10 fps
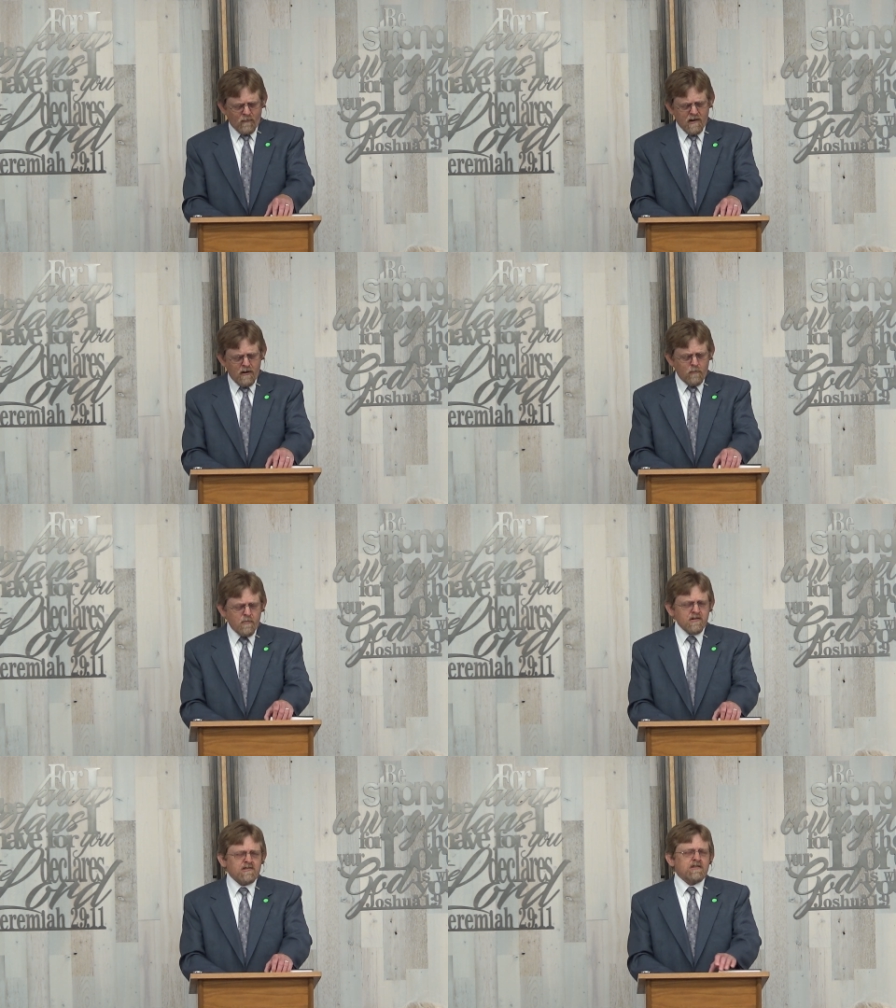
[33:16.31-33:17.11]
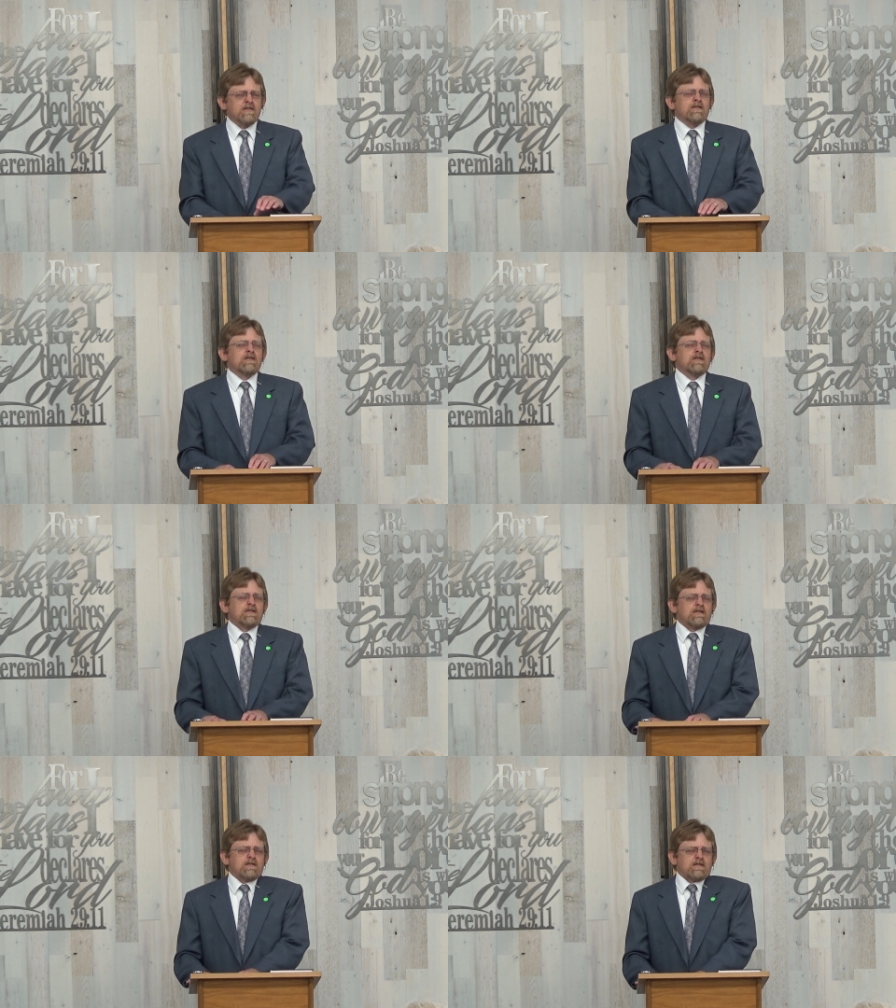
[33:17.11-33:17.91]
and help us to
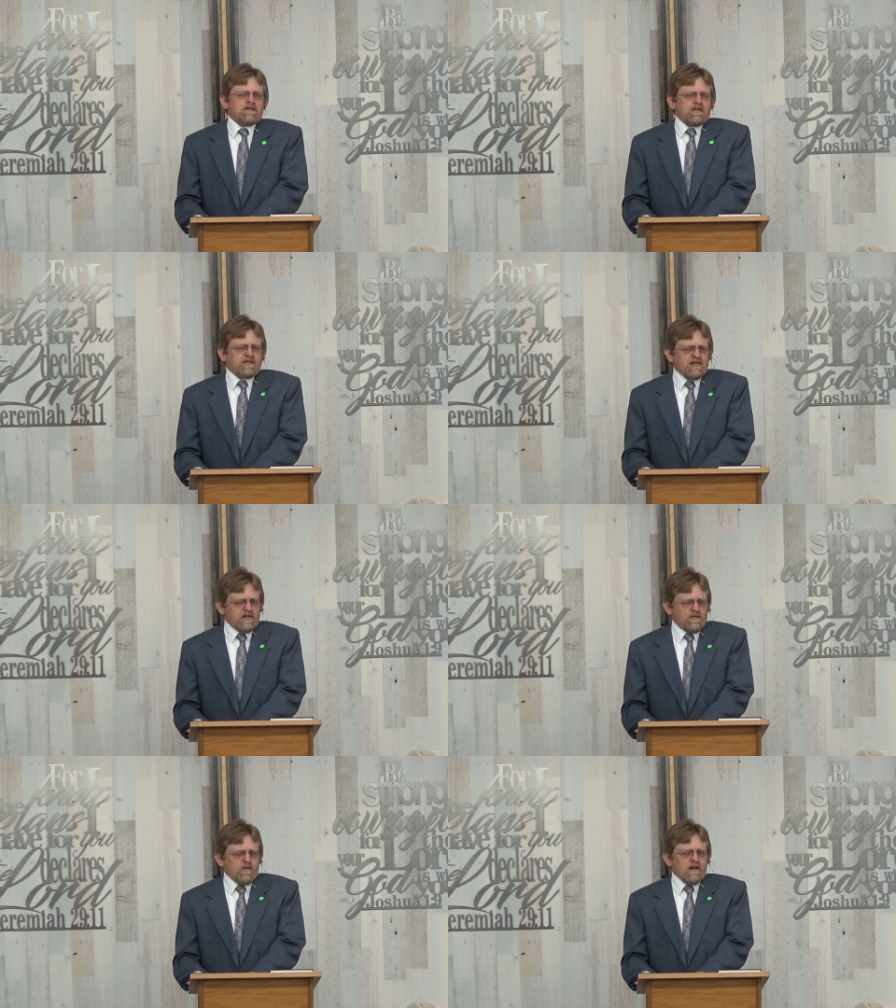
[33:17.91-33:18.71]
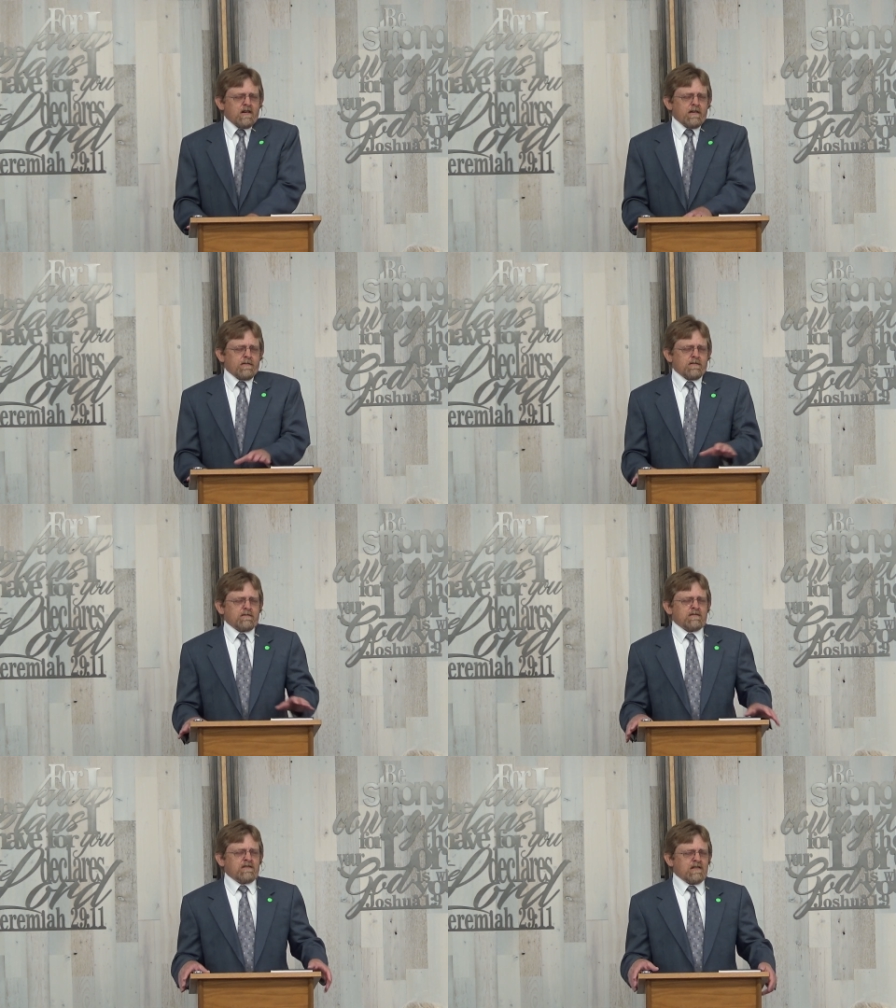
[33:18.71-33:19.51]
assist one another
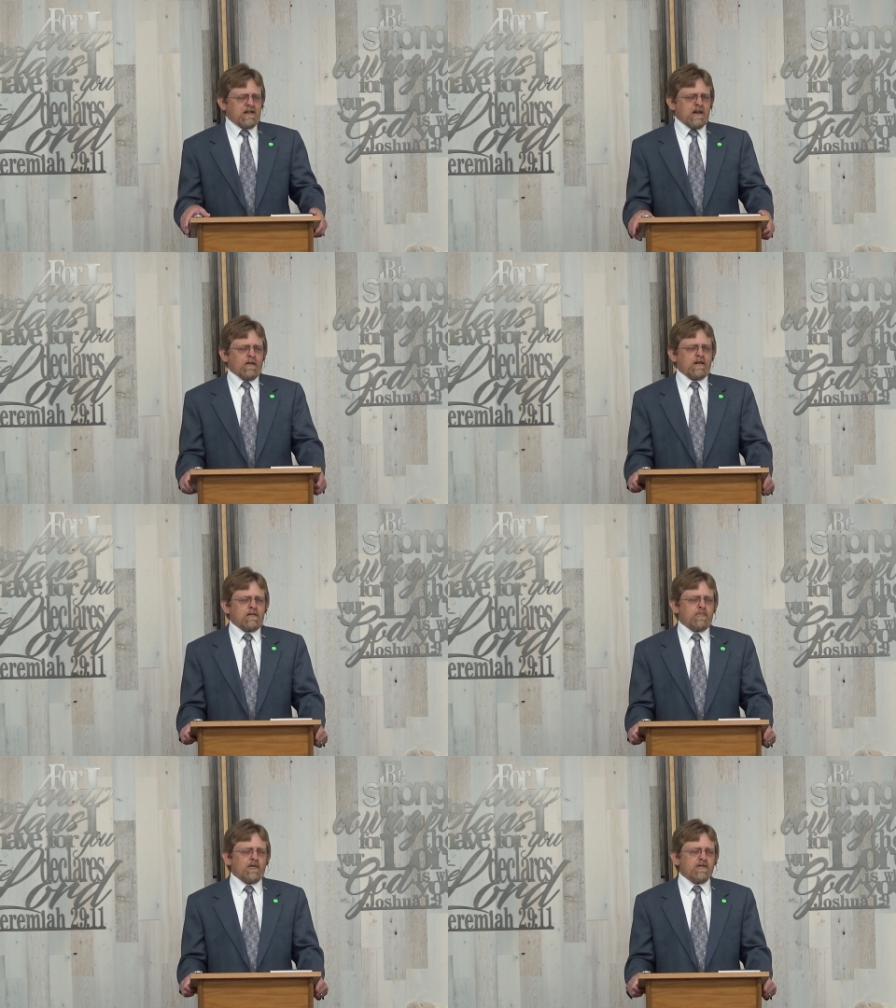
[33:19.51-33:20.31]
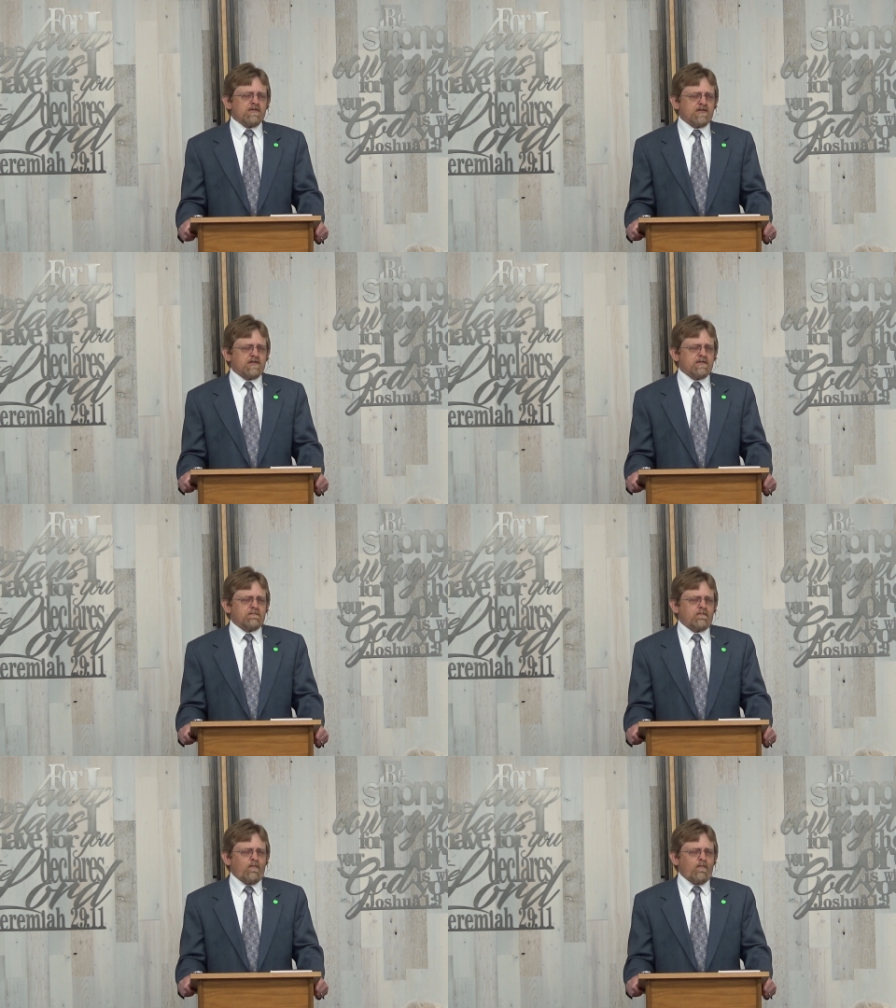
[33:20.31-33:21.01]
in carrying burdens.